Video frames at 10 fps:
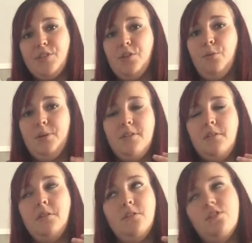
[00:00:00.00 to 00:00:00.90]
So there was
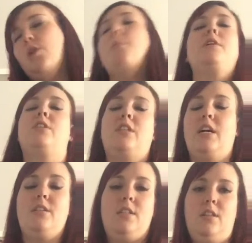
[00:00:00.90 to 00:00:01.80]
so much
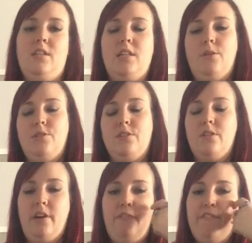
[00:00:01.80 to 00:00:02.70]
dust in this house, it's
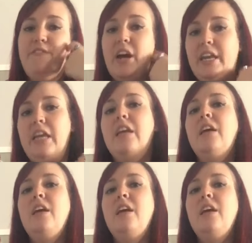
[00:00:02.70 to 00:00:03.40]
not even funny.